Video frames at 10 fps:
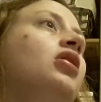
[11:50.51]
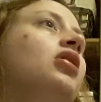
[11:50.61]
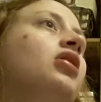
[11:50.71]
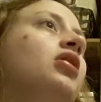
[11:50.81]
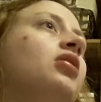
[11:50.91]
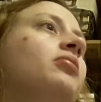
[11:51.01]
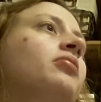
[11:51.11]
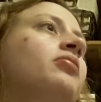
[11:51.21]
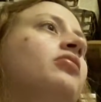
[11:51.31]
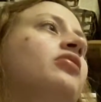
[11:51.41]

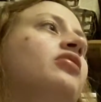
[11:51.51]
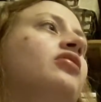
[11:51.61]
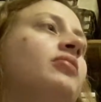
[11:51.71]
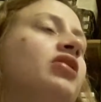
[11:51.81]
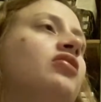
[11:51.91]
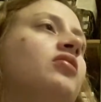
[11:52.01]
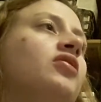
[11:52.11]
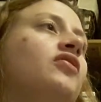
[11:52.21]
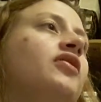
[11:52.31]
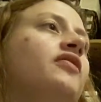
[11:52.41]
So Matt took him
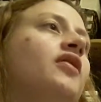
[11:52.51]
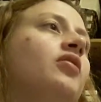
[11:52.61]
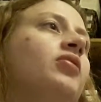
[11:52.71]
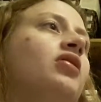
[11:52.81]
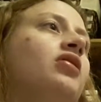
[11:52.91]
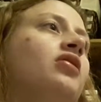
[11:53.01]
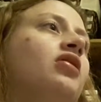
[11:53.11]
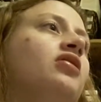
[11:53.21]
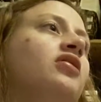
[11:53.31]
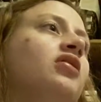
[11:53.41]
to physiotherapy and then
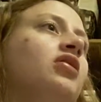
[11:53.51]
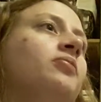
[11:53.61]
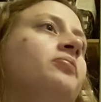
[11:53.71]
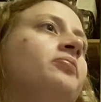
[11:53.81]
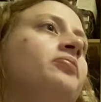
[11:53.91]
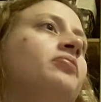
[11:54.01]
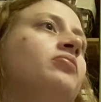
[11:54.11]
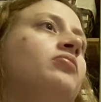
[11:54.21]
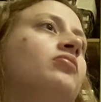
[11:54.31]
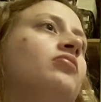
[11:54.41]
I did it.
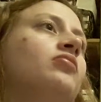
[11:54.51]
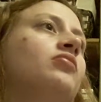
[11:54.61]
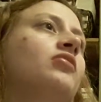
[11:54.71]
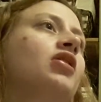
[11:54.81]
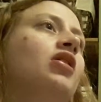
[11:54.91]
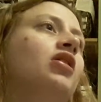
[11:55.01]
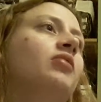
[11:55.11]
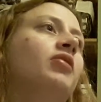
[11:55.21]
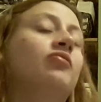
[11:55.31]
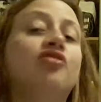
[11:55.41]

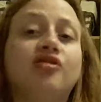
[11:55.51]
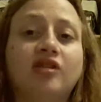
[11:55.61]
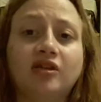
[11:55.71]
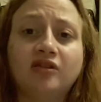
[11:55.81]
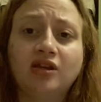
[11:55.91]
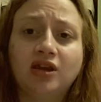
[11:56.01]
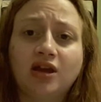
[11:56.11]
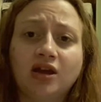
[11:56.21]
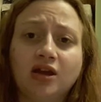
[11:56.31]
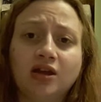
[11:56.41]
And she says he's
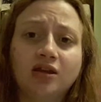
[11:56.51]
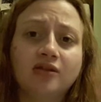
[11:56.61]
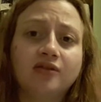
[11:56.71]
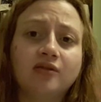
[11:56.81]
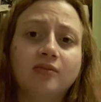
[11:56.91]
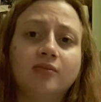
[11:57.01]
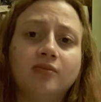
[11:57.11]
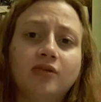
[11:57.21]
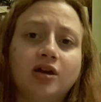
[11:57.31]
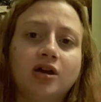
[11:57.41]

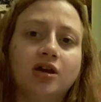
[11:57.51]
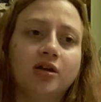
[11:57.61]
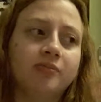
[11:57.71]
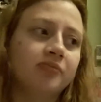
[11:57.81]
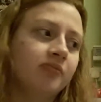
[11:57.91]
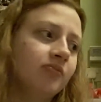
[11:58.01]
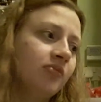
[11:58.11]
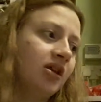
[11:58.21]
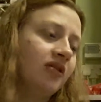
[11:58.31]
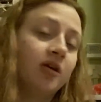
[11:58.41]

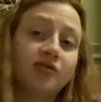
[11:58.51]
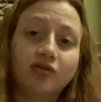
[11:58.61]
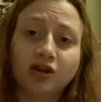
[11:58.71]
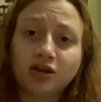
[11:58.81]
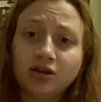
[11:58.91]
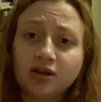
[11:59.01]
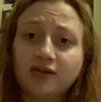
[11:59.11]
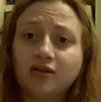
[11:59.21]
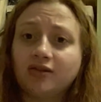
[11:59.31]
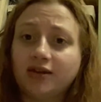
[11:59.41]
hypotonic
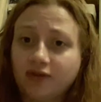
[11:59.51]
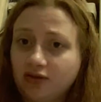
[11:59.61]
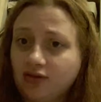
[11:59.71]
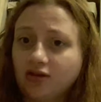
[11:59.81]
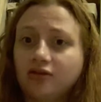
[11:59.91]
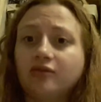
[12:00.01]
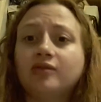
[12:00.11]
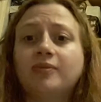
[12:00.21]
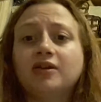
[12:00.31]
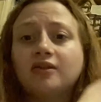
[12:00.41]
down his left hand side, so
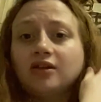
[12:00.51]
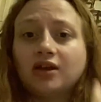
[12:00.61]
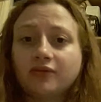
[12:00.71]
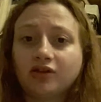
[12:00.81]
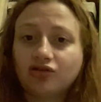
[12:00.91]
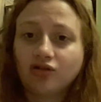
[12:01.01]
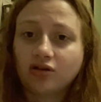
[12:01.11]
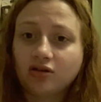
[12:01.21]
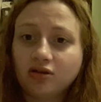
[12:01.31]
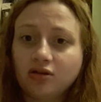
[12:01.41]
it's basically a
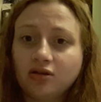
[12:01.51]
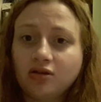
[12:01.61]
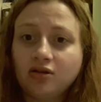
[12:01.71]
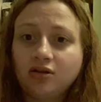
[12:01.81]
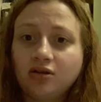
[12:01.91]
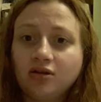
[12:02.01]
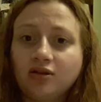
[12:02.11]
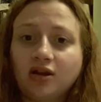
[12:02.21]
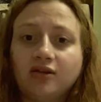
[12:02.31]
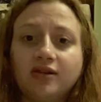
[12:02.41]
stroke
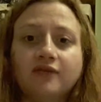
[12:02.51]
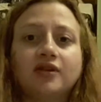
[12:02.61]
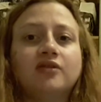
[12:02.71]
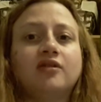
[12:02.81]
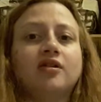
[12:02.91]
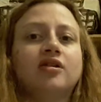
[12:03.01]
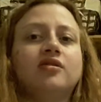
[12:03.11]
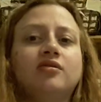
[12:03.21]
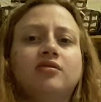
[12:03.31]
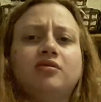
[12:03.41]
down his left hand
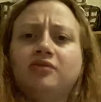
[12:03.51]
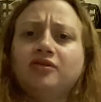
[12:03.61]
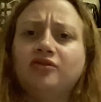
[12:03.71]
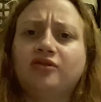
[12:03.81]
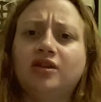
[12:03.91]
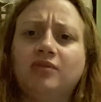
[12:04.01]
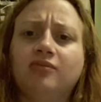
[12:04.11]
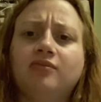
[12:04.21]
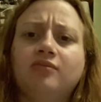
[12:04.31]
side. Well, that's just Kim.